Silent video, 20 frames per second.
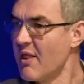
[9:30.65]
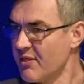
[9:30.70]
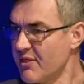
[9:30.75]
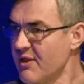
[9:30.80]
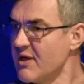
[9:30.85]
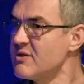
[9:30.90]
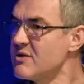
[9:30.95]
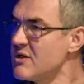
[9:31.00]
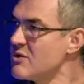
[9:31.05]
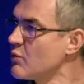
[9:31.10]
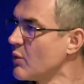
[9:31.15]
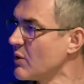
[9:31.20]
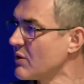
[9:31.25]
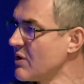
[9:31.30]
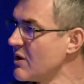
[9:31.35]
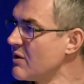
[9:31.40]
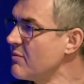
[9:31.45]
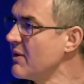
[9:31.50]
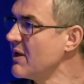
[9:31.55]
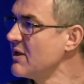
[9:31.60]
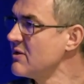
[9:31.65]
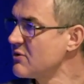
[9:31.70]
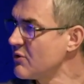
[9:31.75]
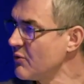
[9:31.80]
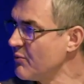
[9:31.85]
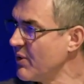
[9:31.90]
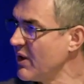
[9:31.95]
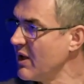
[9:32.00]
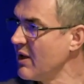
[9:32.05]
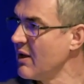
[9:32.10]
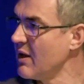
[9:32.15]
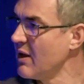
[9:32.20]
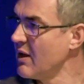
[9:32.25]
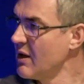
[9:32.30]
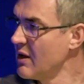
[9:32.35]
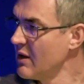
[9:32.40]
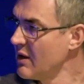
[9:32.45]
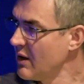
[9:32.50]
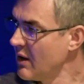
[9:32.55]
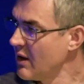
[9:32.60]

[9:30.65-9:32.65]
this is what it means to be